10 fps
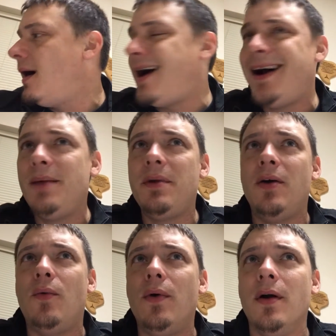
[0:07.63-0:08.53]
I am
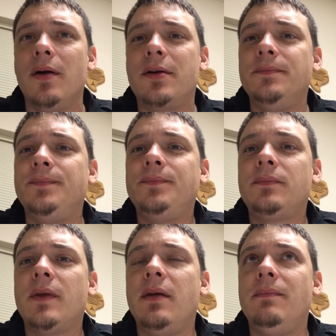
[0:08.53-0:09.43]
at work,
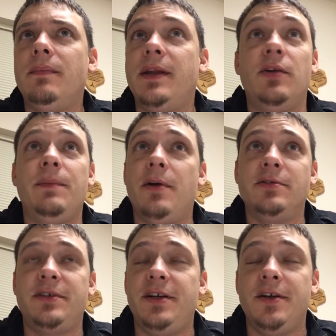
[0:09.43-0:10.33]
the only
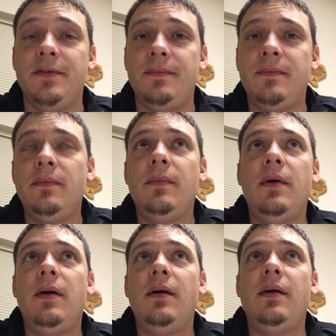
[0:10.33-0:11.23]
person here.
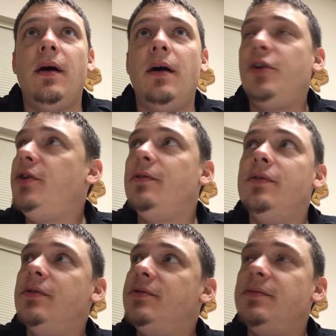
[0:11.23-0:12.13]

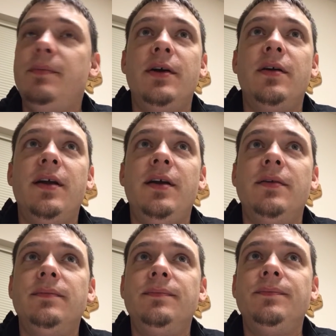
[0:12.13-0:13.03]
Huge
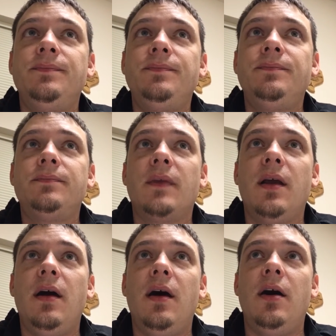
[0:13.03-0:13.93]
building,
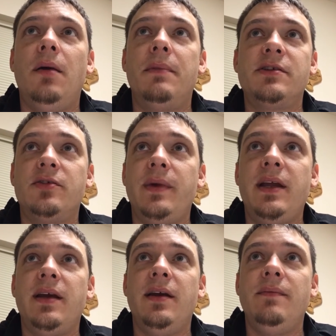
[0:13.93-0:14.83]
um, but it's the
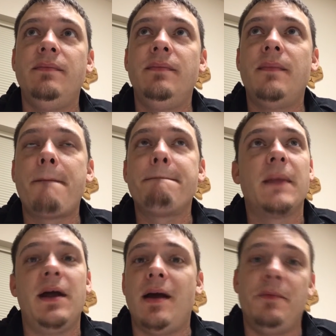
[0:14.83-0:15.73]
weekend,
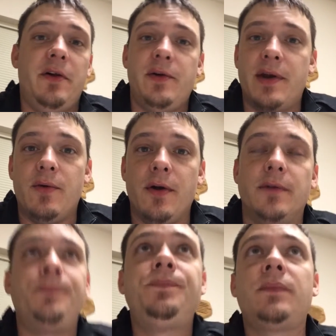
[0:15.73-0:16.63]
and I'm the only one at
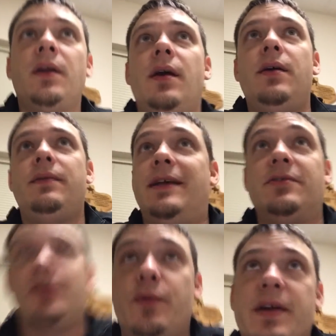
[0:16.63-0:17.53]
work. That's
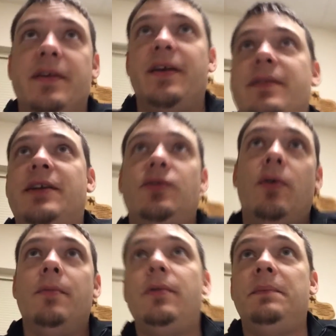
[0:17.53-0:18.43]
not the weird thing. That's
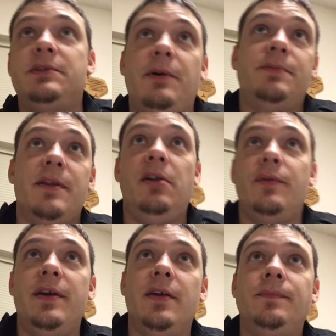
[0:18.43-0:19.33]
normal. I'm supposed to be the only
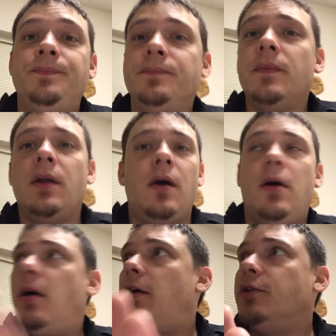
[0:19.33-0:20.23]
one here.
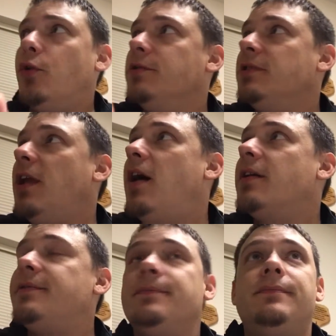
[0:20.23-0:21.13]
All doors are
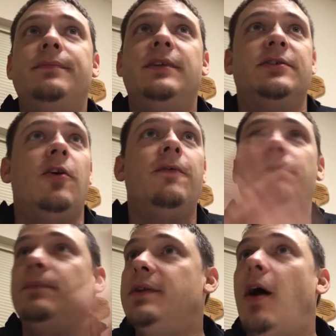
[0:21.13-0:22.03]
locked. This whole
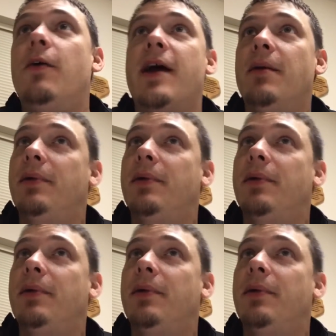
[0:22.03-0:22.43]
the whole damn